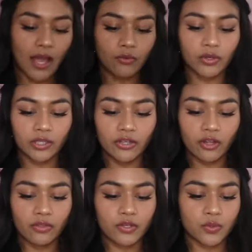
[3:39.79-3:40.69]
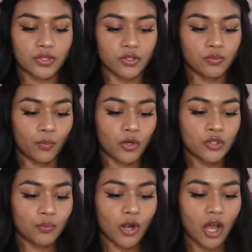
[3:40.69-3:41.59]
I really thought this was a
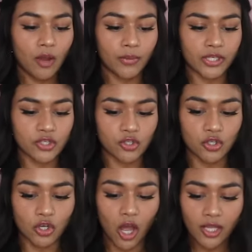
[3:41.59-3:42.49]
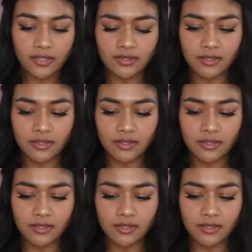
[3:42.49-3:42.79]
sports bra, but it's not.